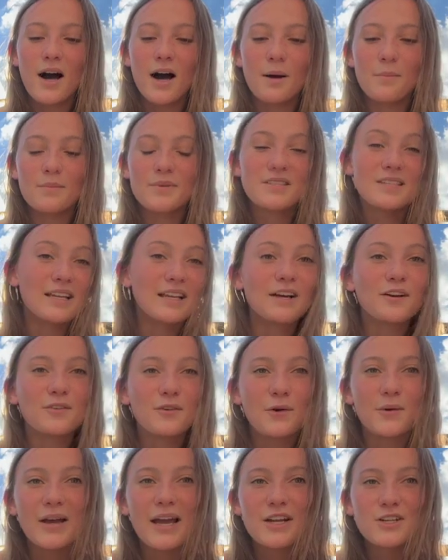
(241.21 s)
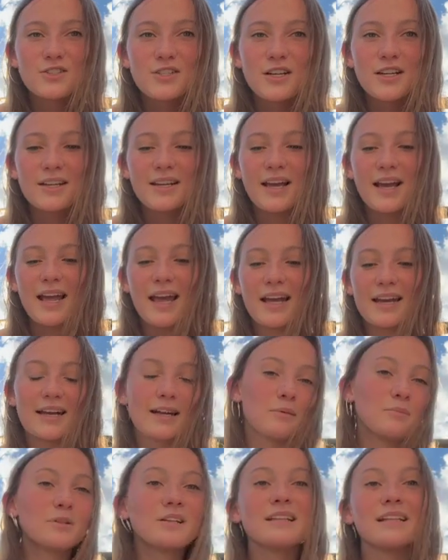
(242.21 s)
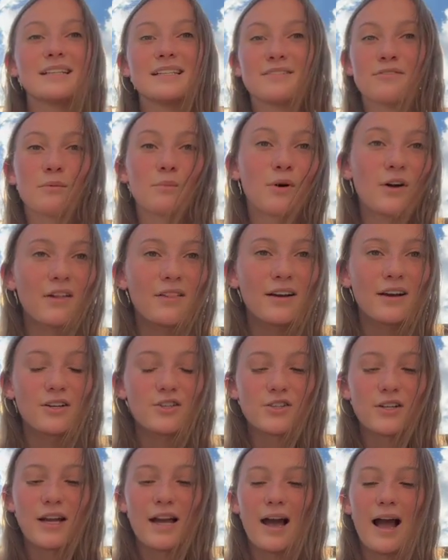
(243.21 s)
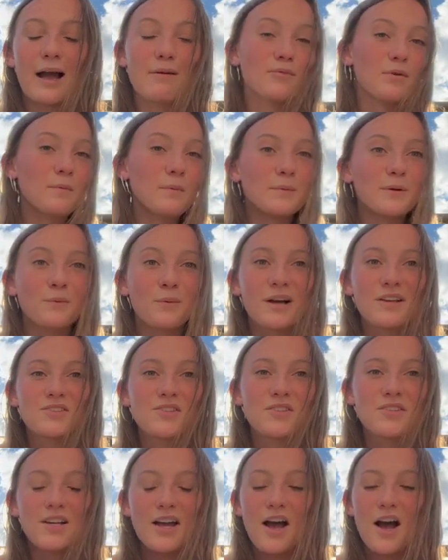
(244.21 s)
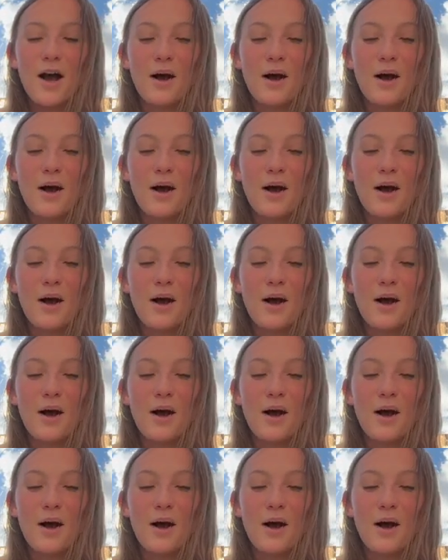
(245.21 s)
scenic location in a completely different part of the country. I'm from the Midwest.